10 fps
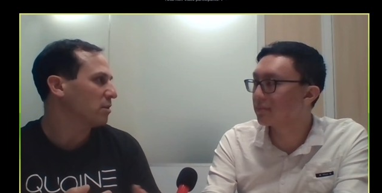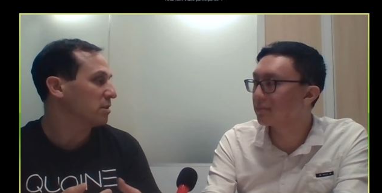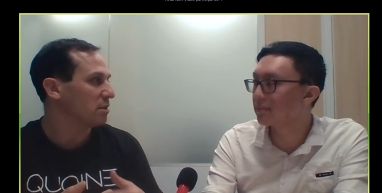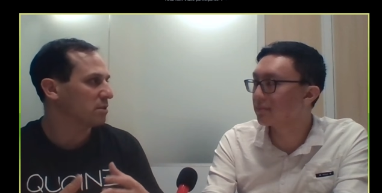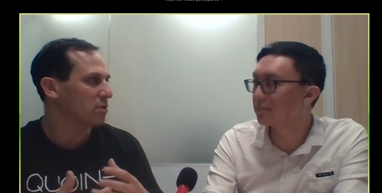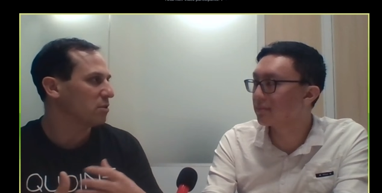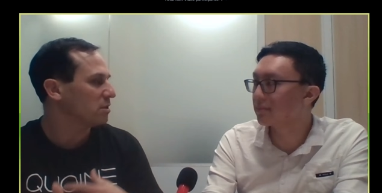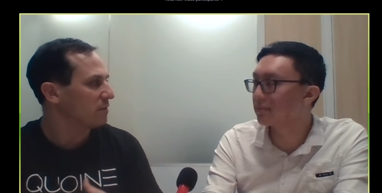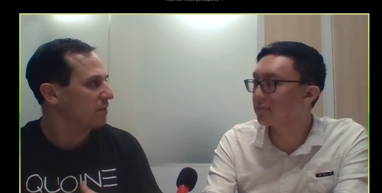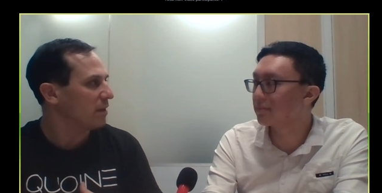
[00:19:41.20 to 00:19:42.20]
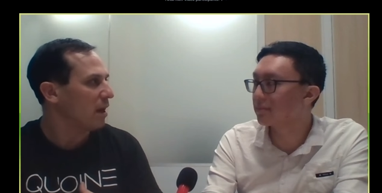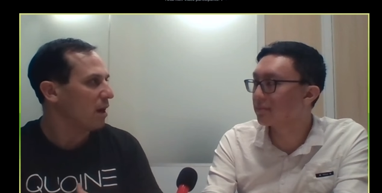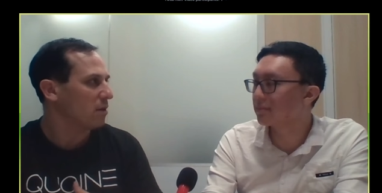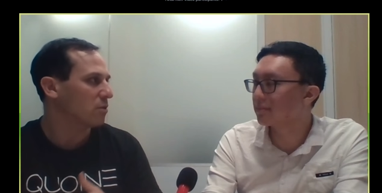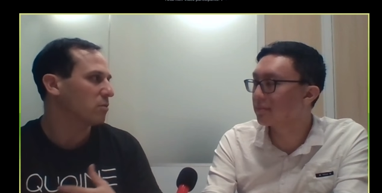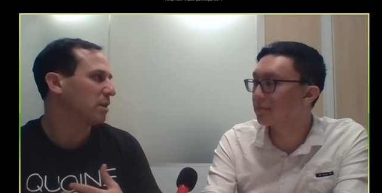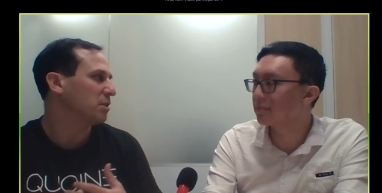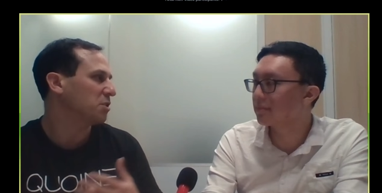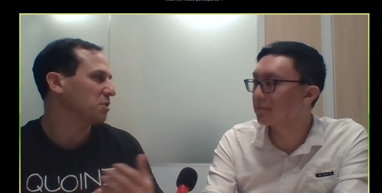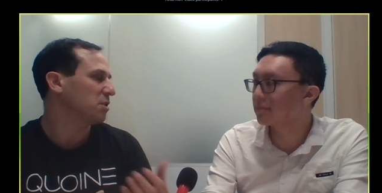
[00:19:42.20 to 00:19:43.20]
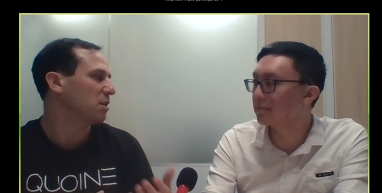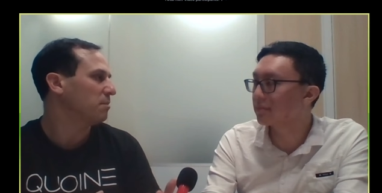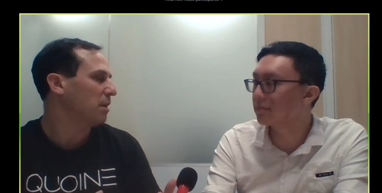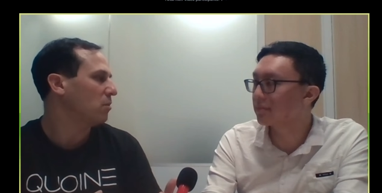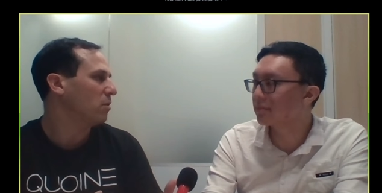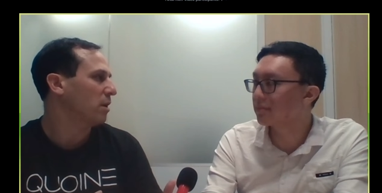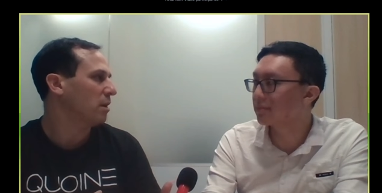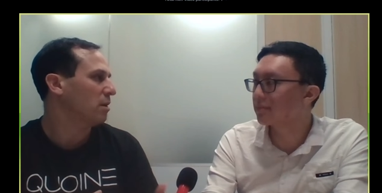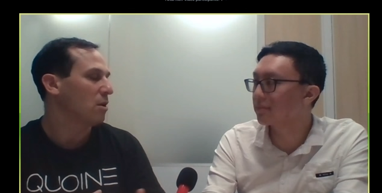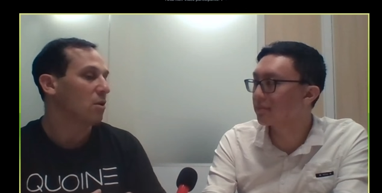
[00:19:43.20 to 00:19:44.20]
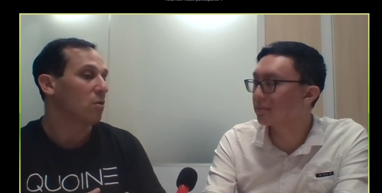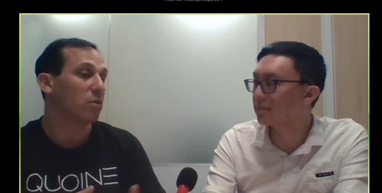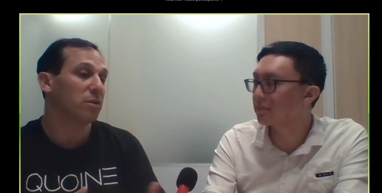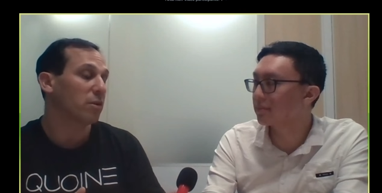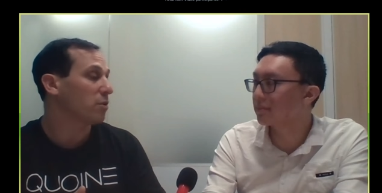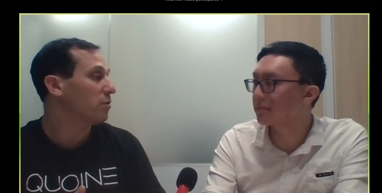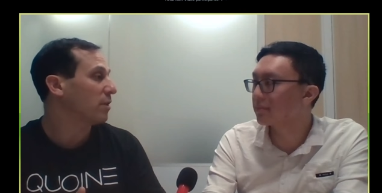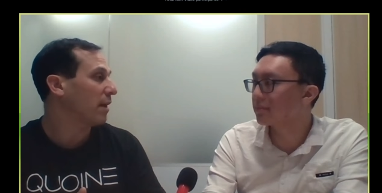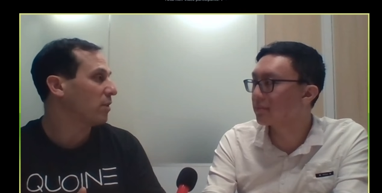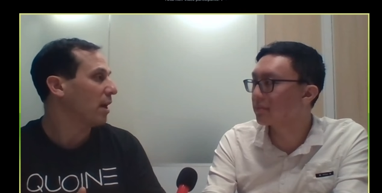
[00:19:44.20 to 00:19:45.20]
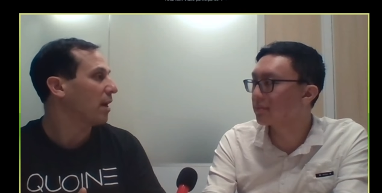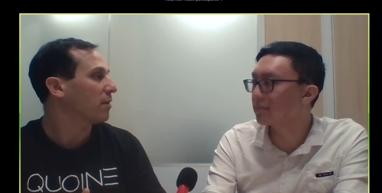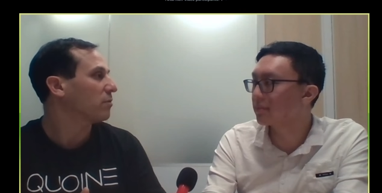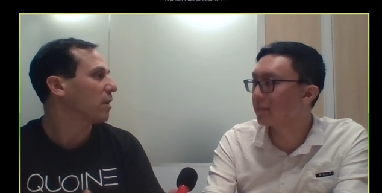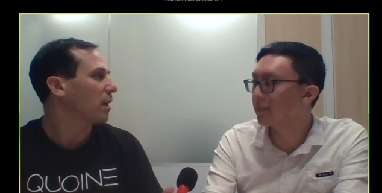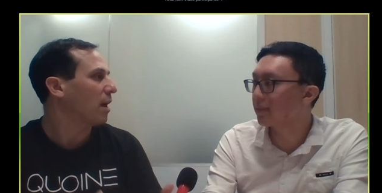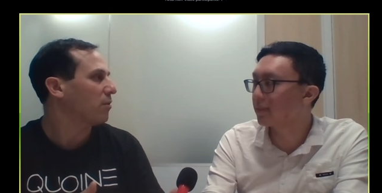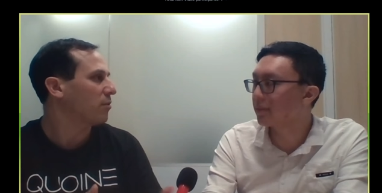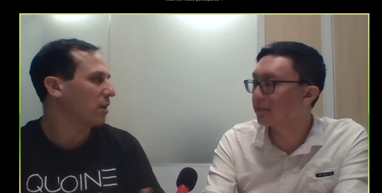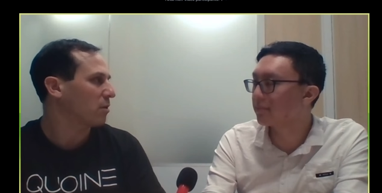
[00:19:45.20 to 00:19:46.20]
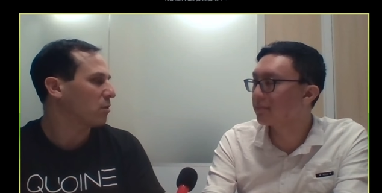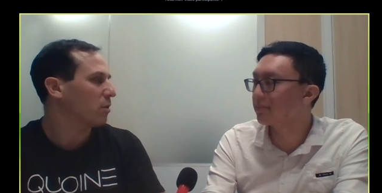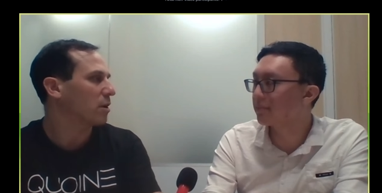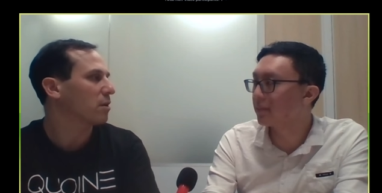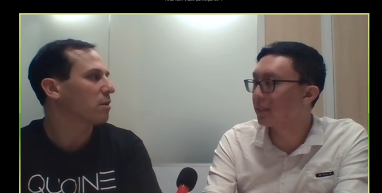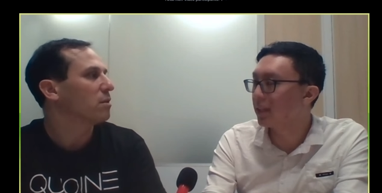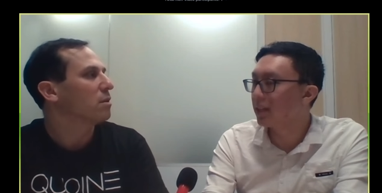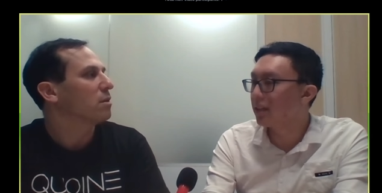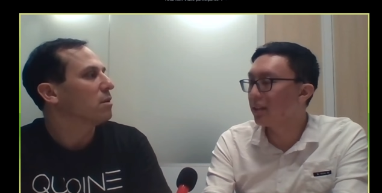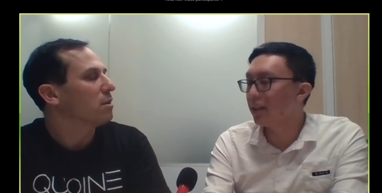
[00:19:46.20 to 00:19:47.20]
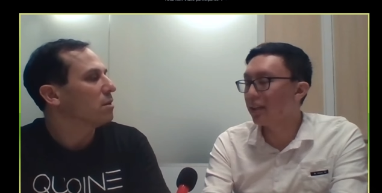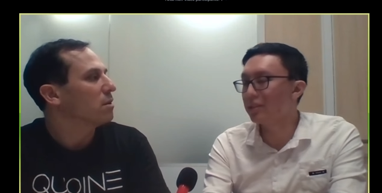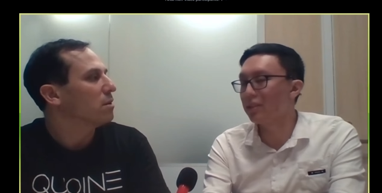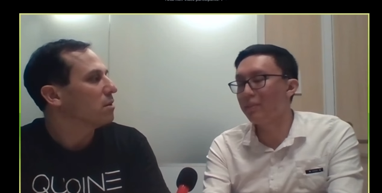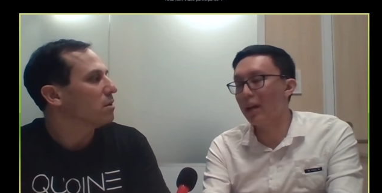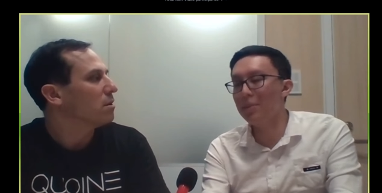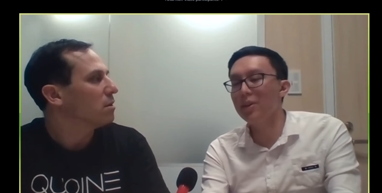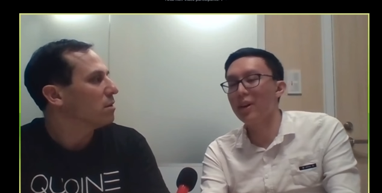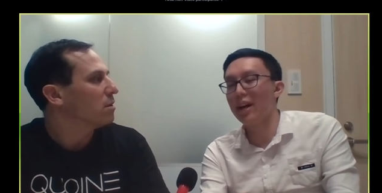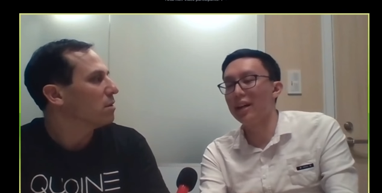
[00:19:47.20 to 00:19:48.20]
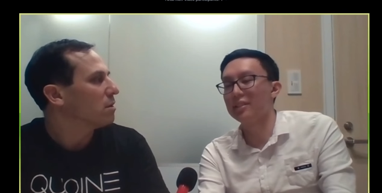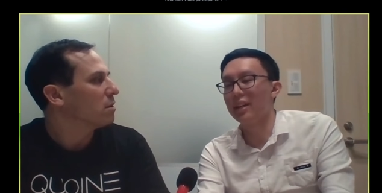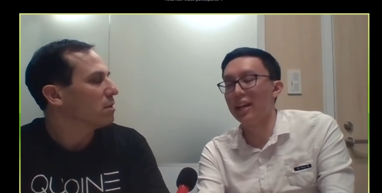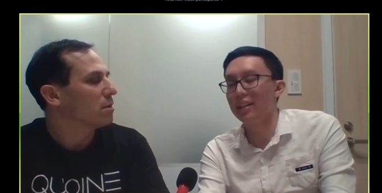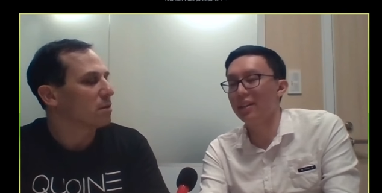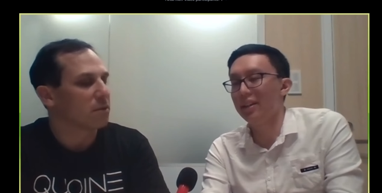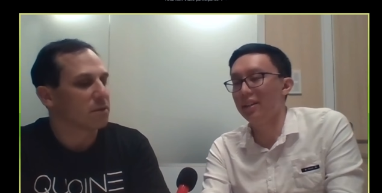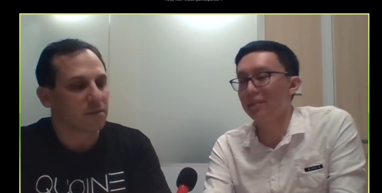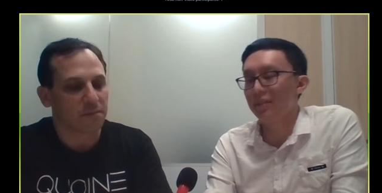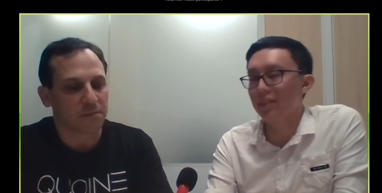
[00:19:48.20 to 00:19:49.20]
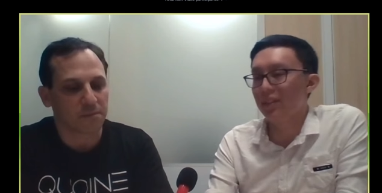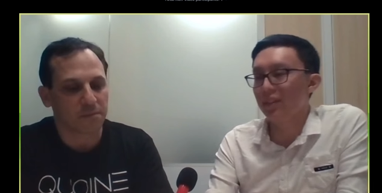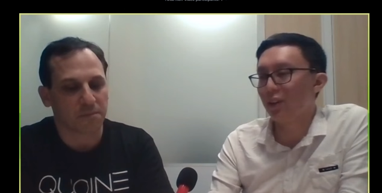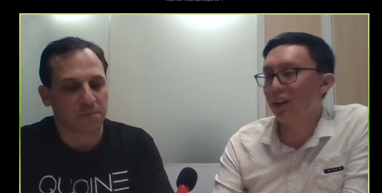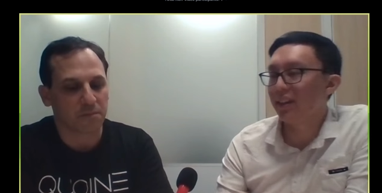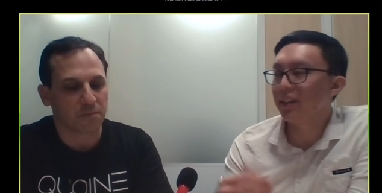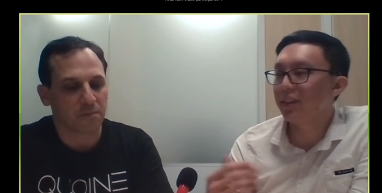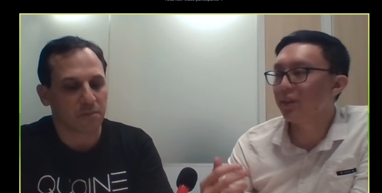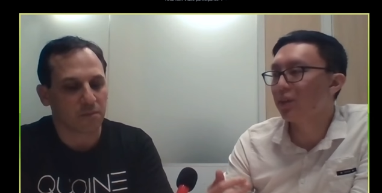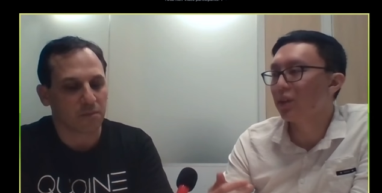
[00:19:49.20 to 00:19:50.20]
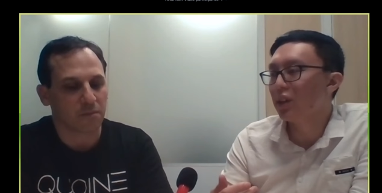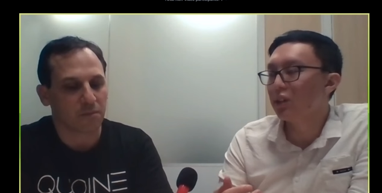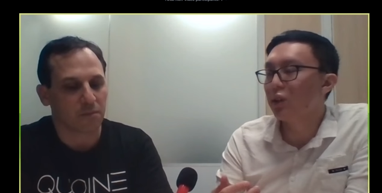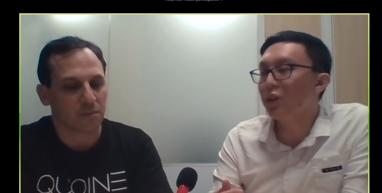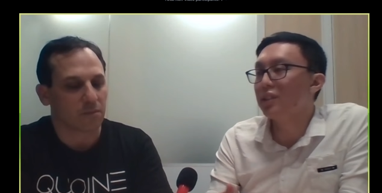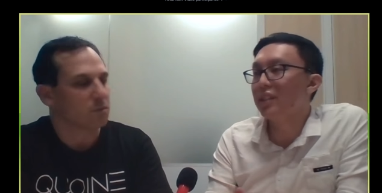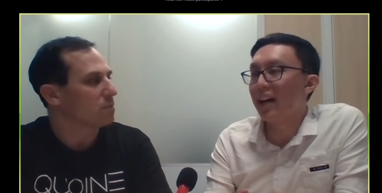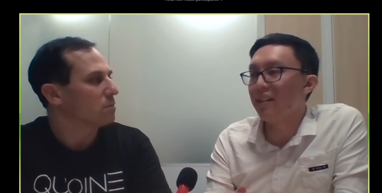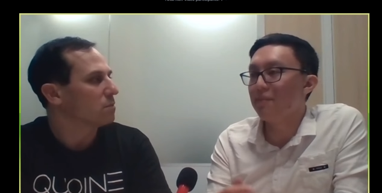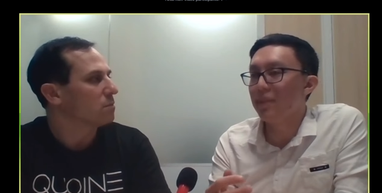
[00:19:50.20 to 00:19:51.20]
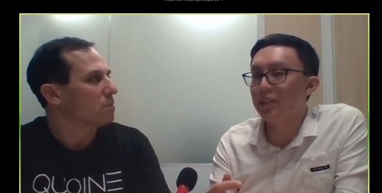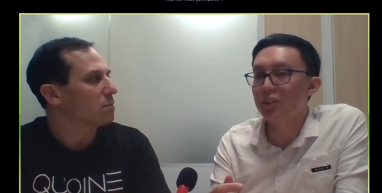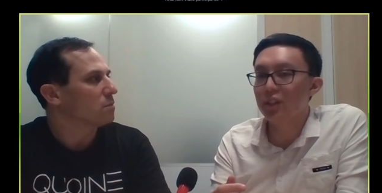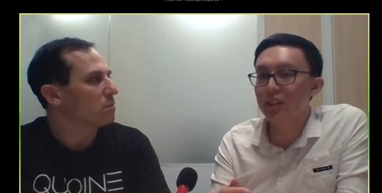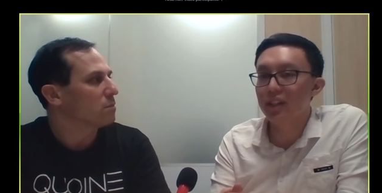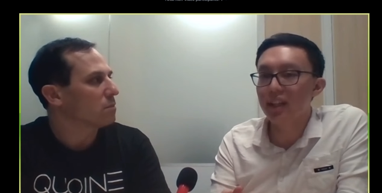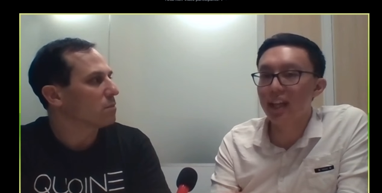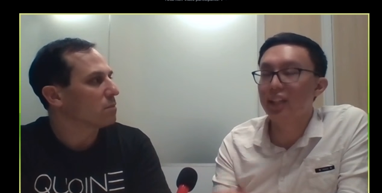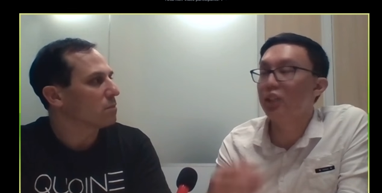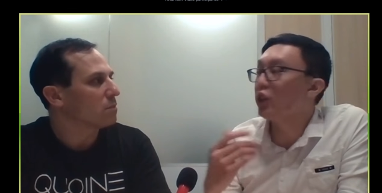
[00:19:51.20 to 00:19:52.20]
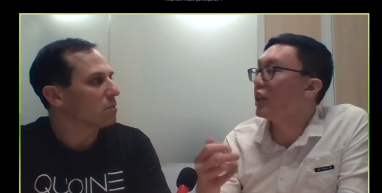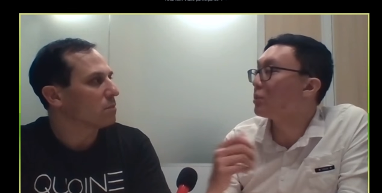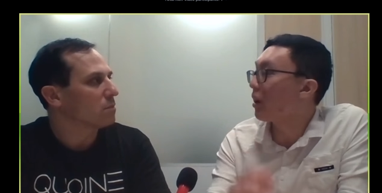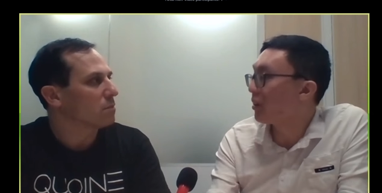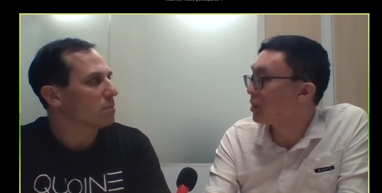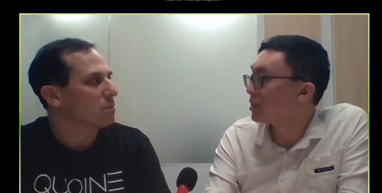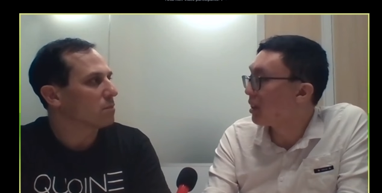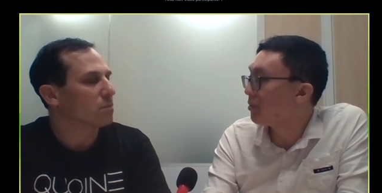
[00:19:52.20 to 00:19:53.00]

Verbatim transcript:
Speaker 1: Is it still using fiat or are we exchanging in Bitcoin? or, or using FTX? Like, how is that going to work?
Speaker 2: Yeah, so I'm happy you asked that. And, you know, I think you noticed that I've mentioned exchange partners